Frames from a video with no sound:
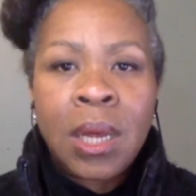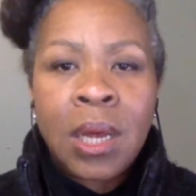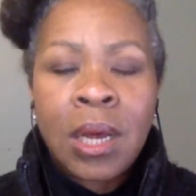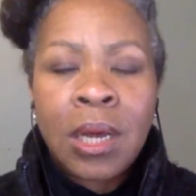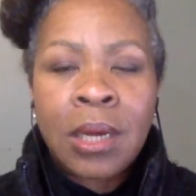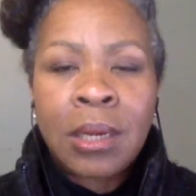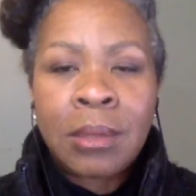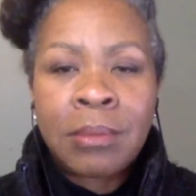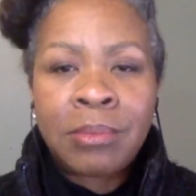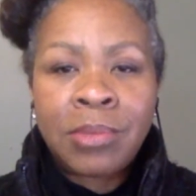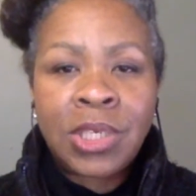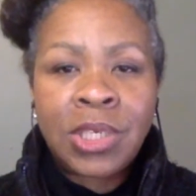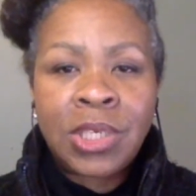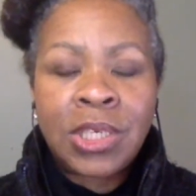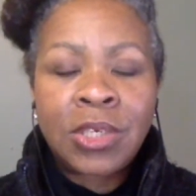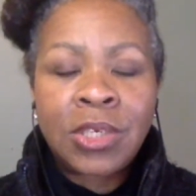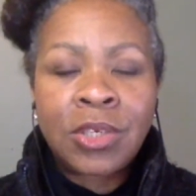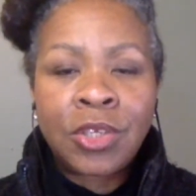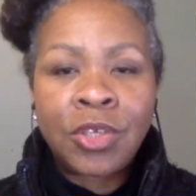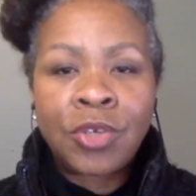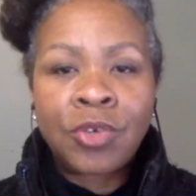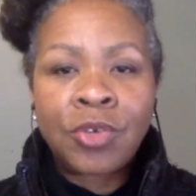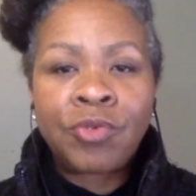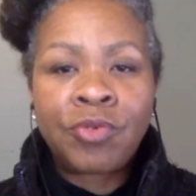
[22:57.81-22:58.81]

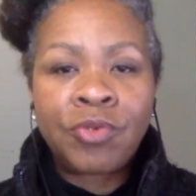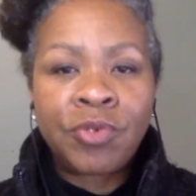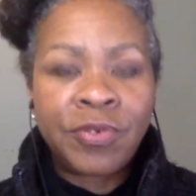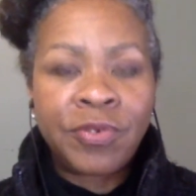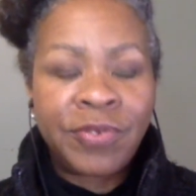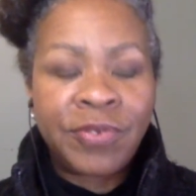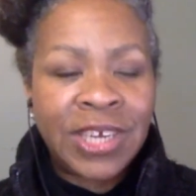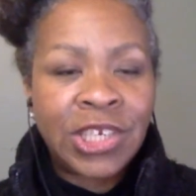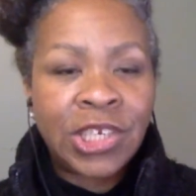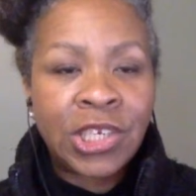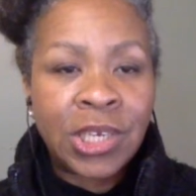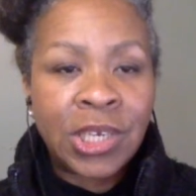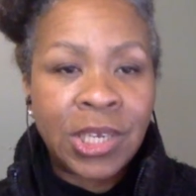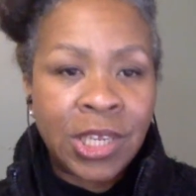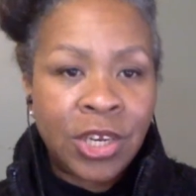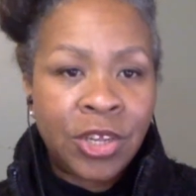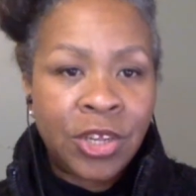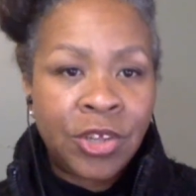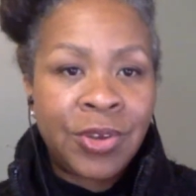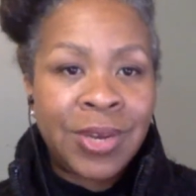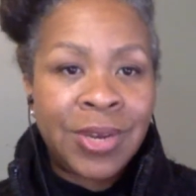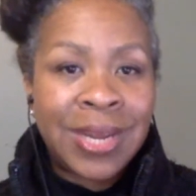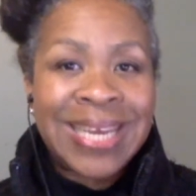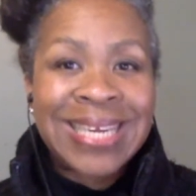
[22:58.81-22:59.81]
GLU Groove Asia Leader
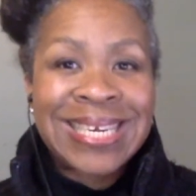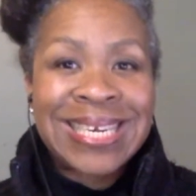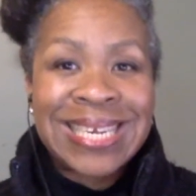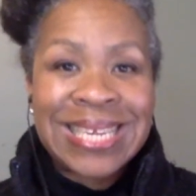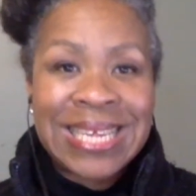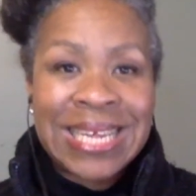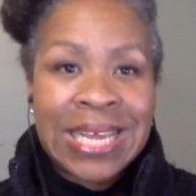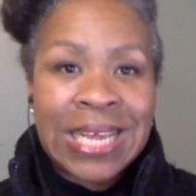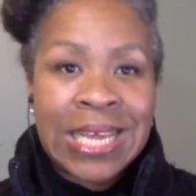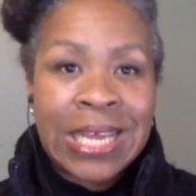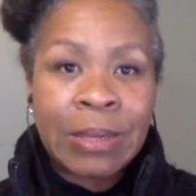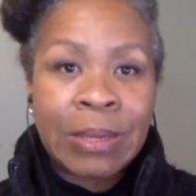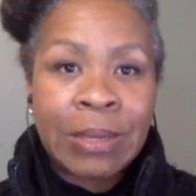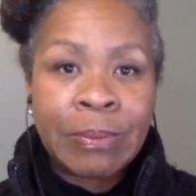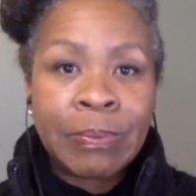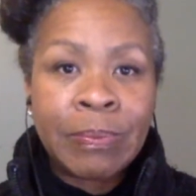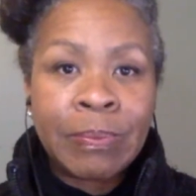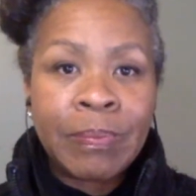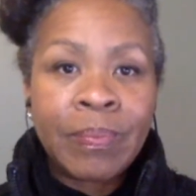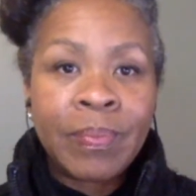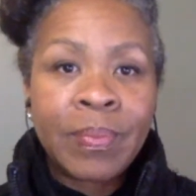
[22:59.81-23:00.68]
Unite team.